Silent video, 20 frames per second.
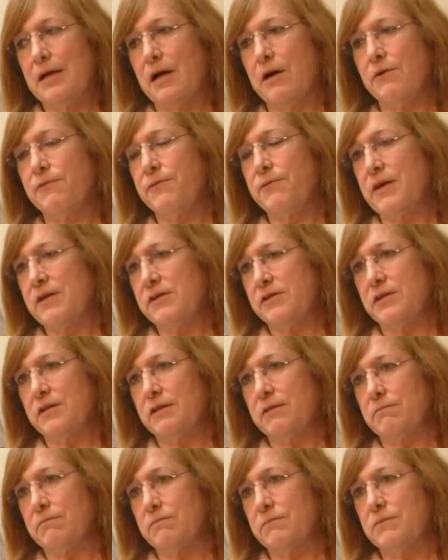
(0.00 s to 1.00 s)
are
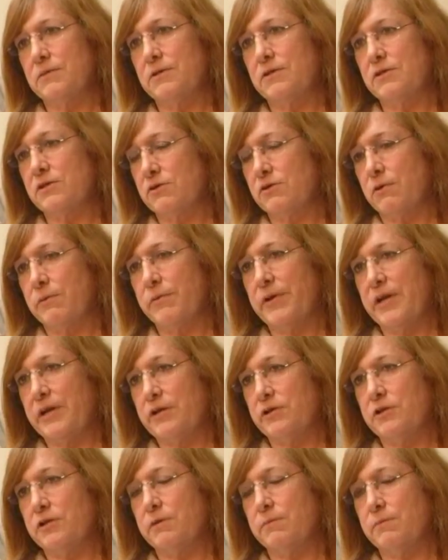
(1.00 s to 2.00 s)
facing
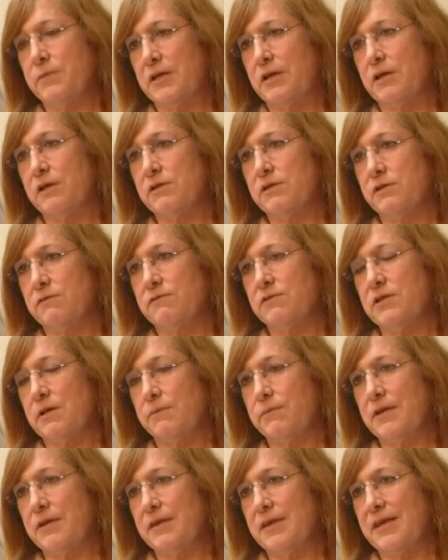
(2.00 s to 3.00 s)
discrimination because of
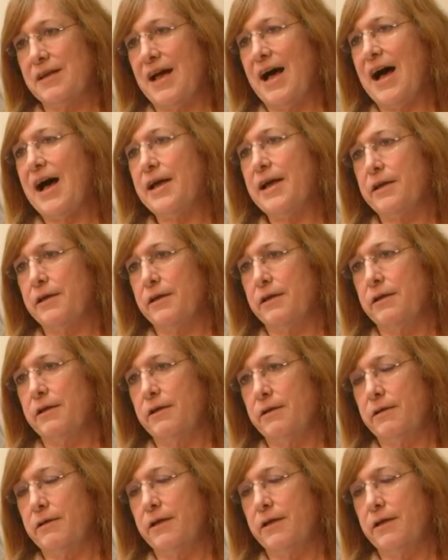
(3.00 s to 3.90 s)
something that I did